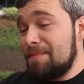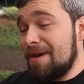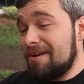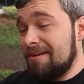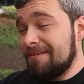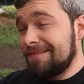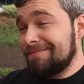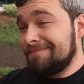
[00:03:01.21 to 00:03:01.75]
be
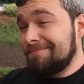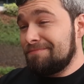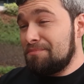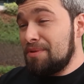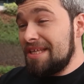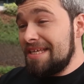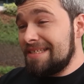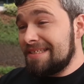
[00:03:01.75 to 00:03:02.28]
better,
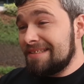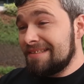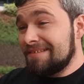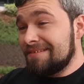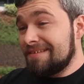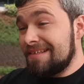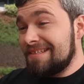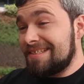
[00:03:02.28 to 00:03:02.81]
please?
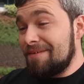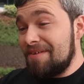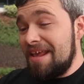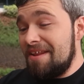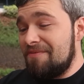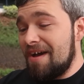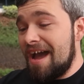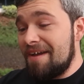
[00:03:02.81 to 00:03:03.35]

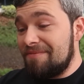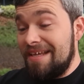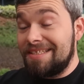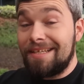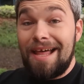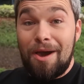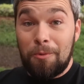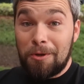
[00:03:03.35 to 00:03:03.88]
785, that's
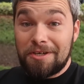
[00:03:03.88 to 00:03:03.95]
a lot